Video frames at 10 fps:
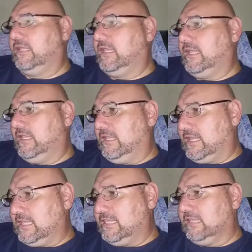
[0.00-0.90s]
and I
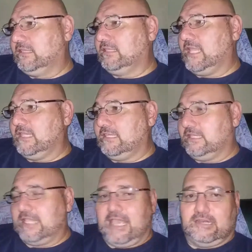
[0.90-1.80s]
think the tank just
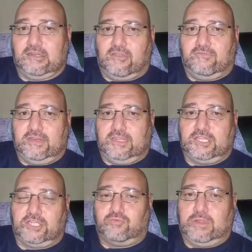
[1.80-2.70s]
had enough, and it
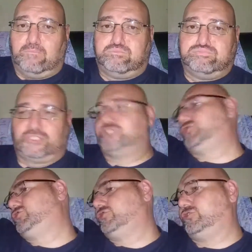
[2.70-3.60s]
just went
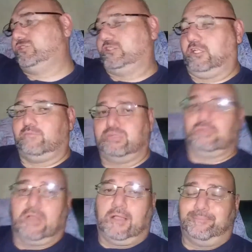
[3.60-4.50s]
whoosh, it just
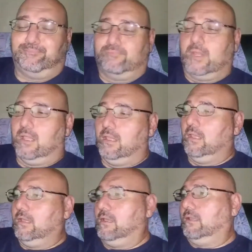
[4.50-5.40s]
blew up.
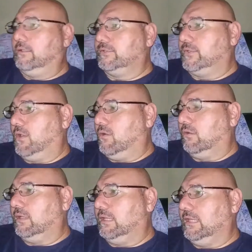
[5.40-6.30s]
So
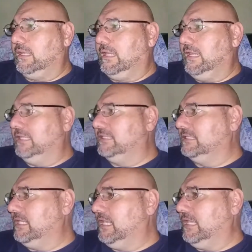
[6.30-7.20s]
it's
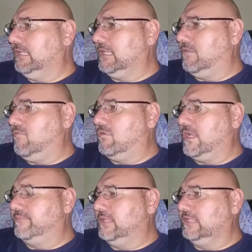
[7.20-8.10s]
I woke
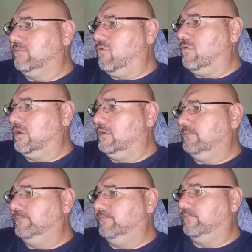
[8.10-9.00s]
up this morning
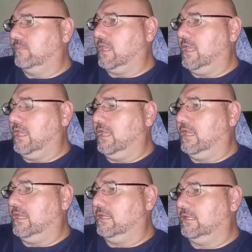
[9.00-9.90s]

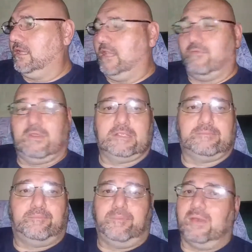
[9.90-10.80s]
and it was
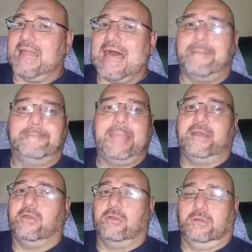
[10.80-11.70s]
a lot
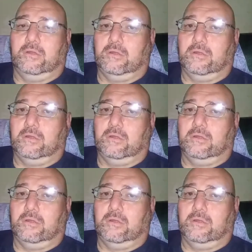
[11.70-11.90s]
better.